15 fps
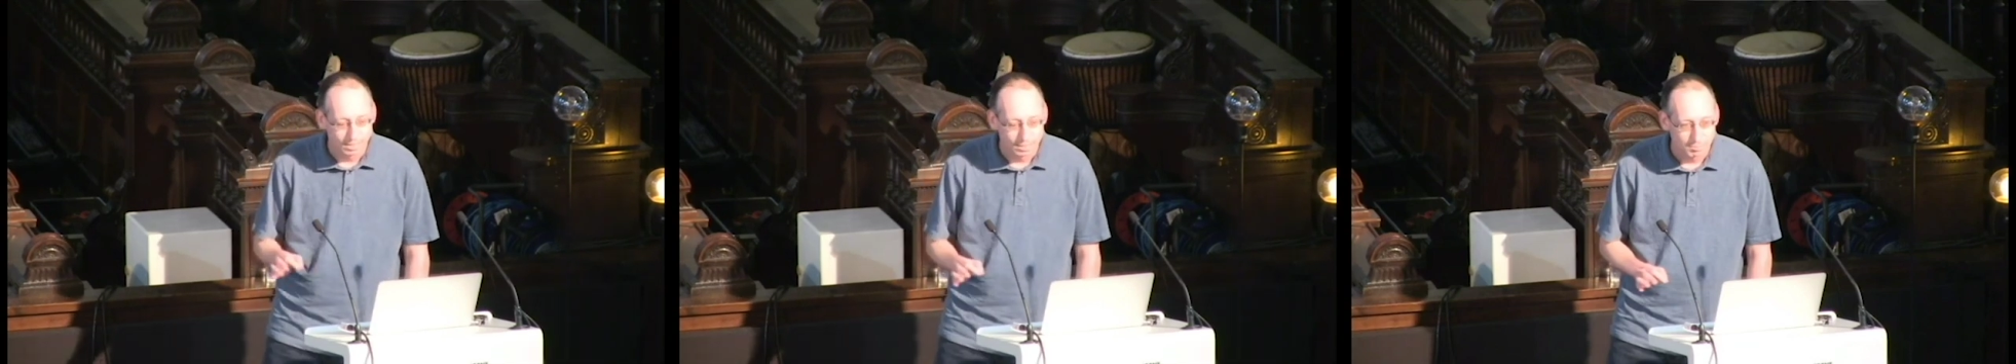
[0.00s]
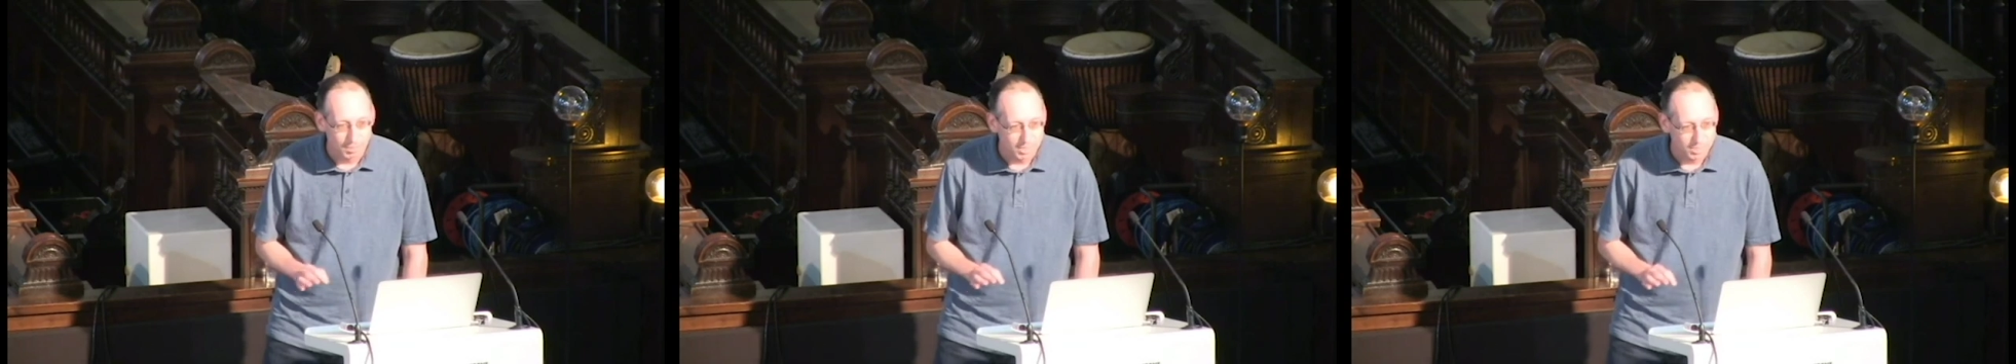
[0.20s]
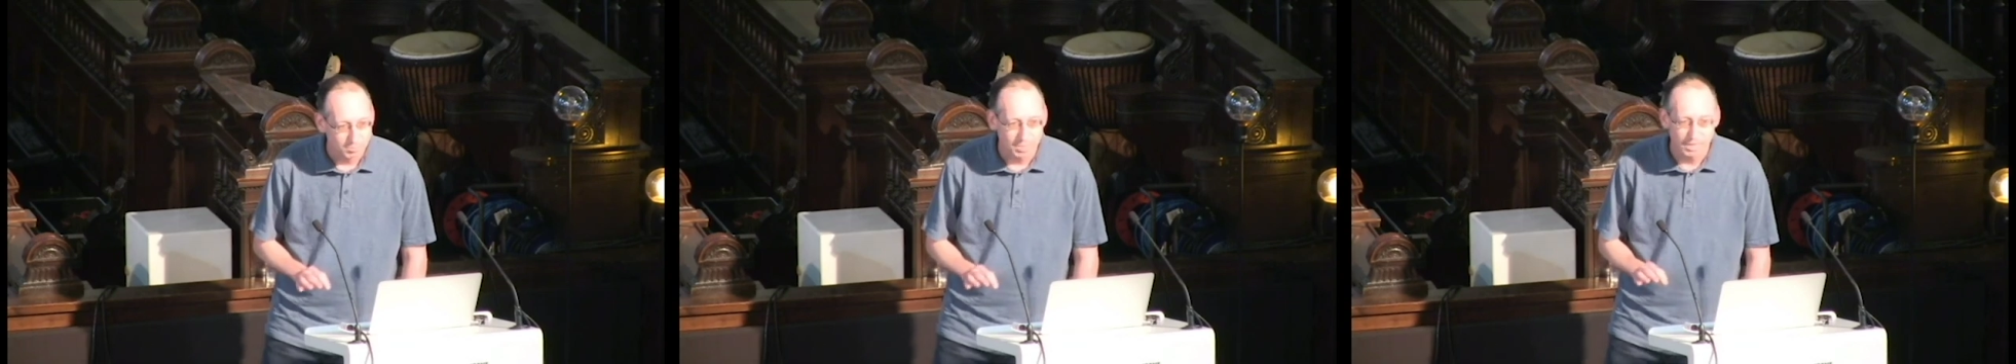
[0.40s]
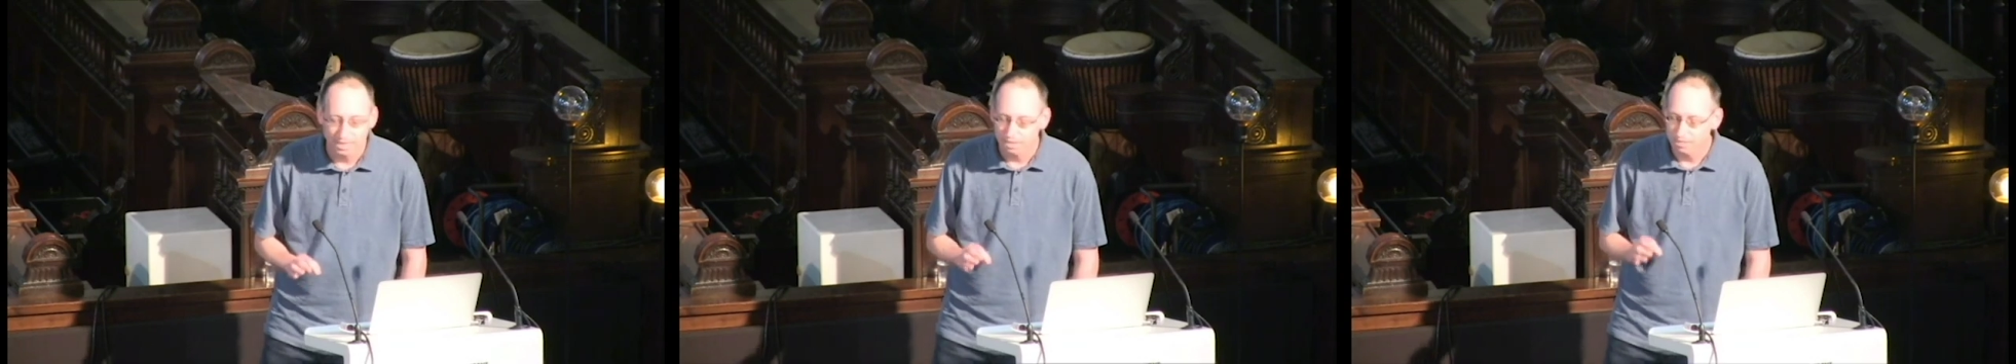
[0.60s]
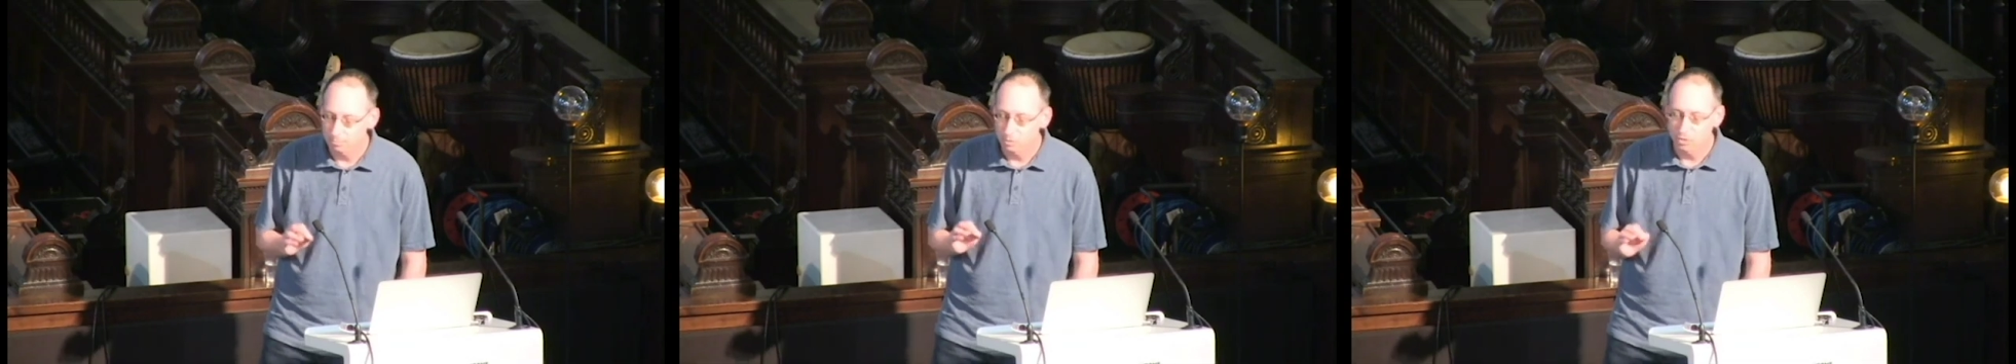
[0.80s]
PHP has
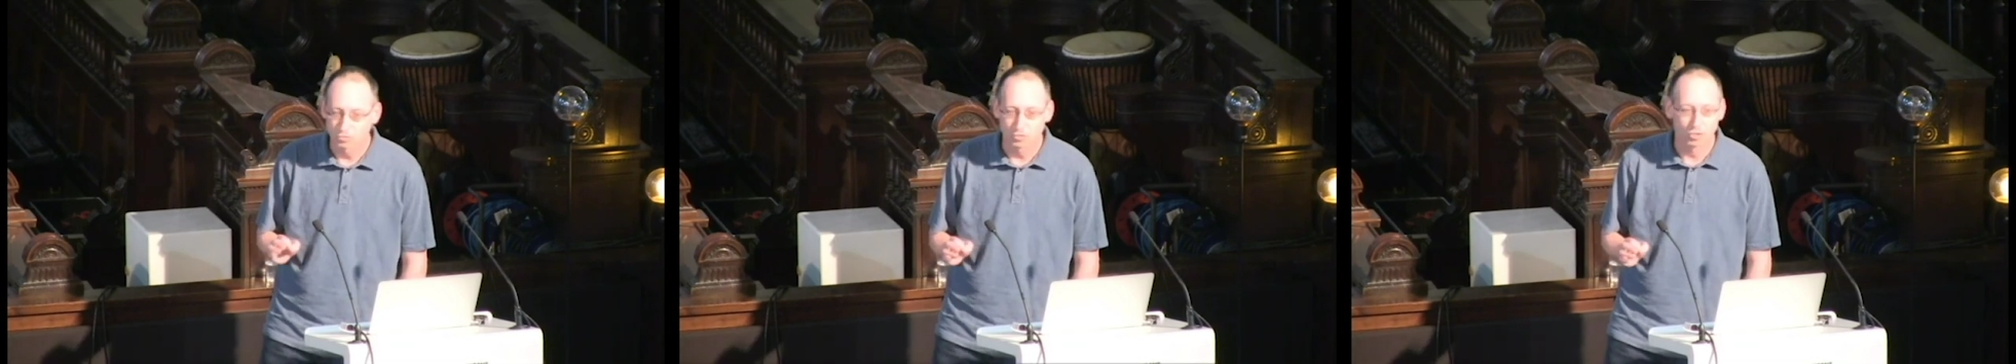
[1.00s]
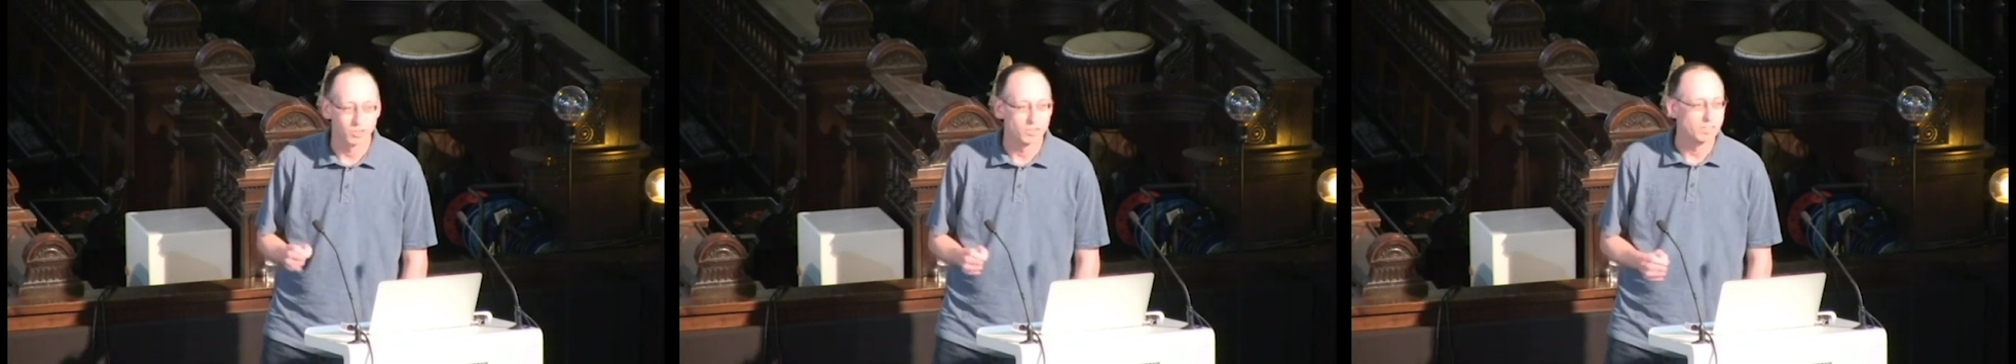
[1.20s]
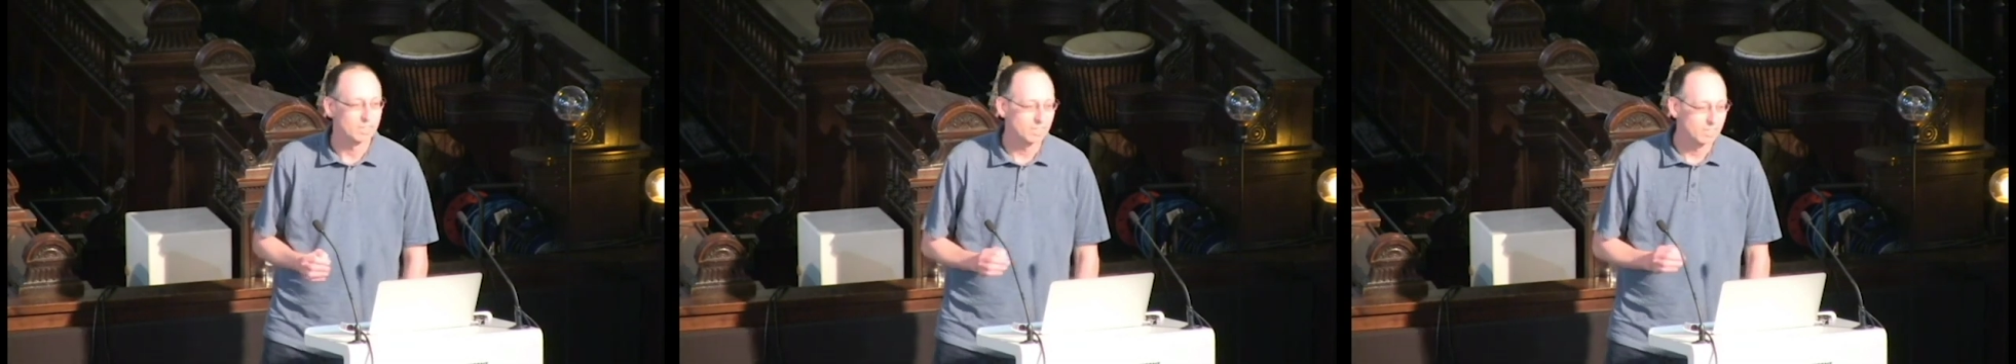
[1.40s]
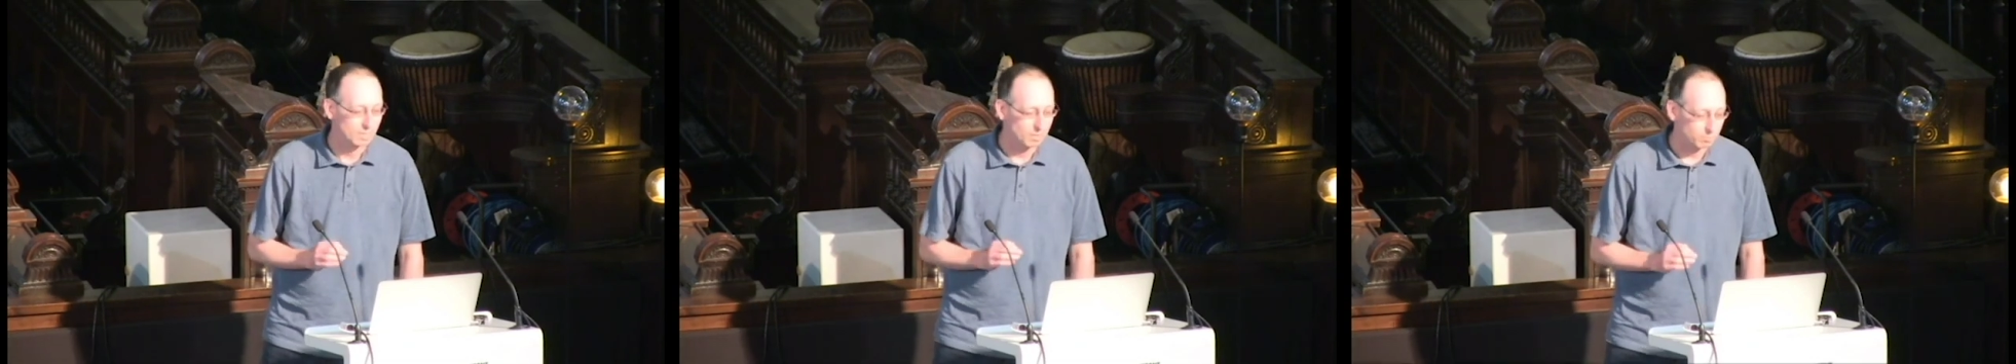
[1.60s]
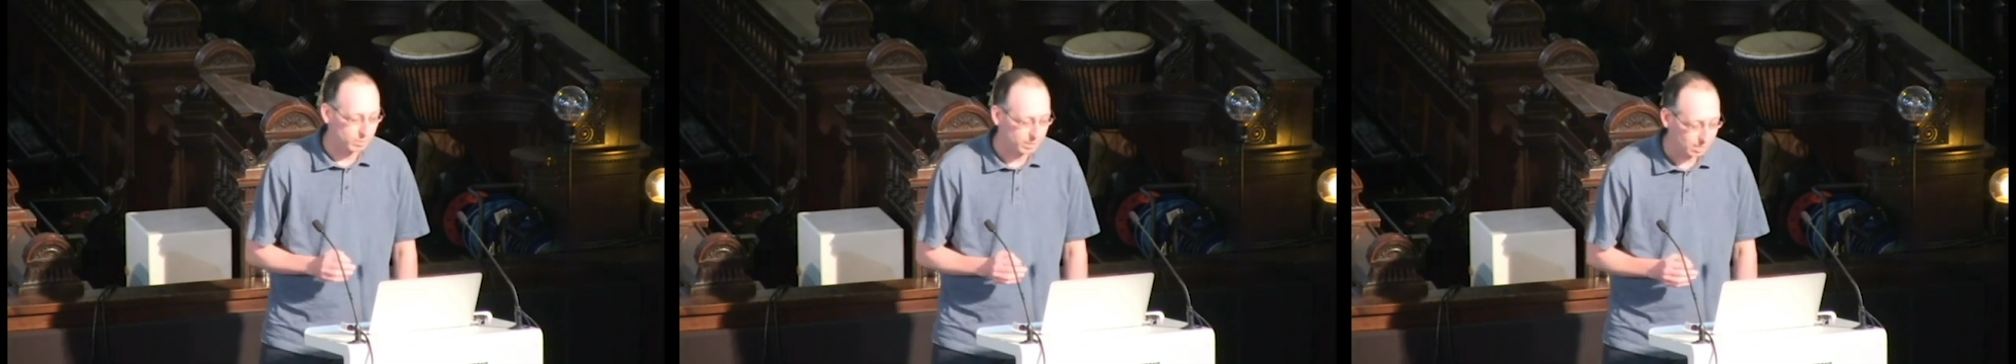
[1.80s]
moved on, and
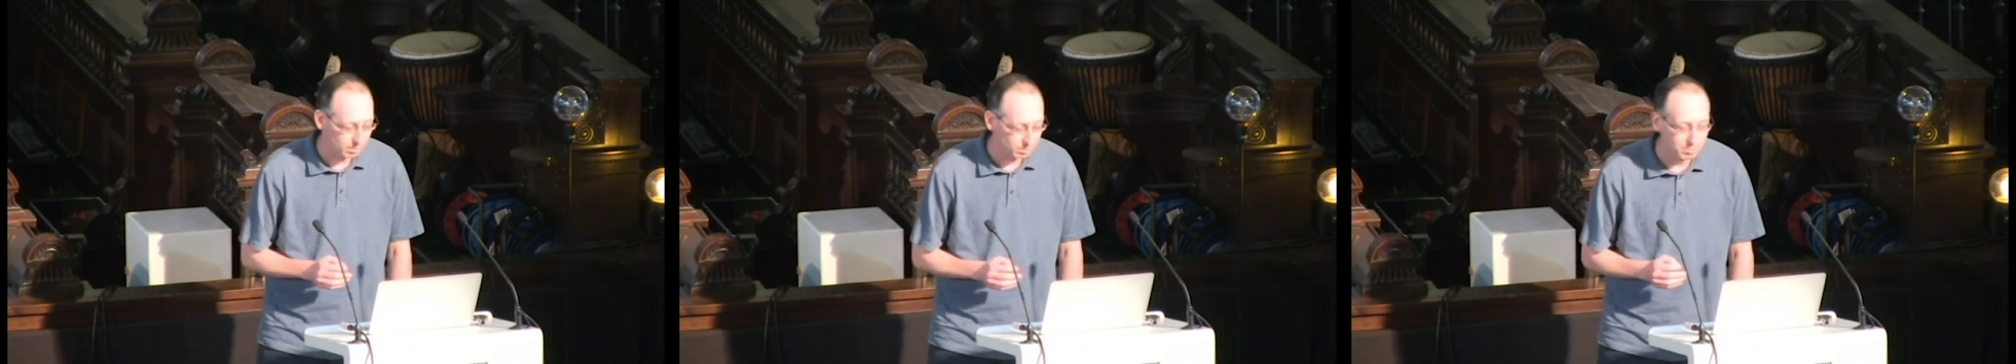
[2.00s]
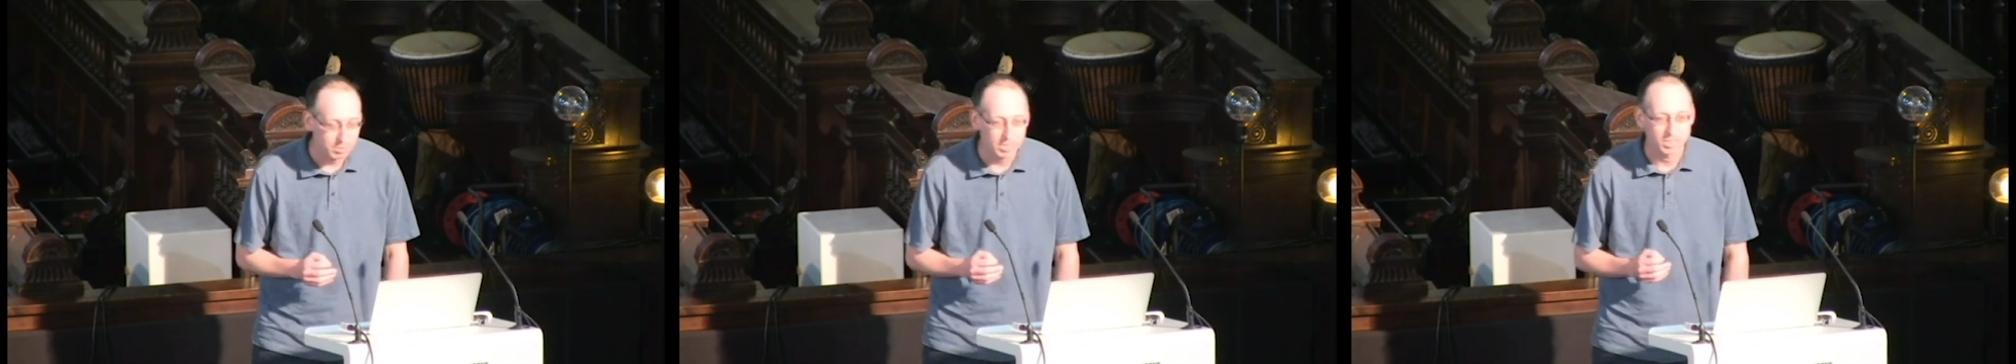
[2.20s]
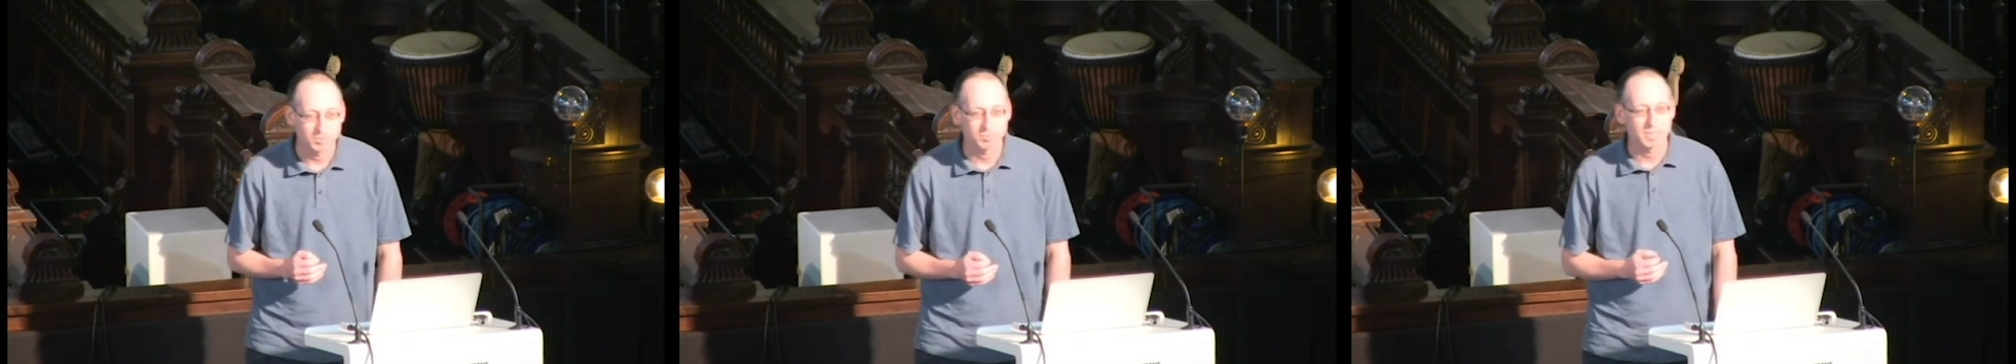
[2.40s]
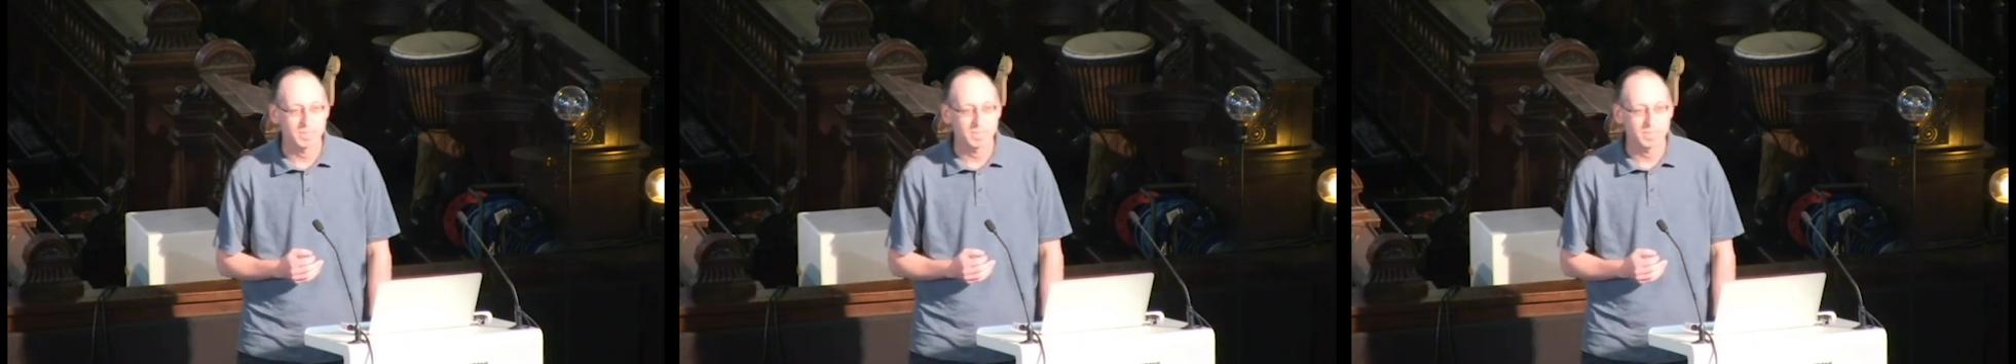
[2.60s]
we're now at PHP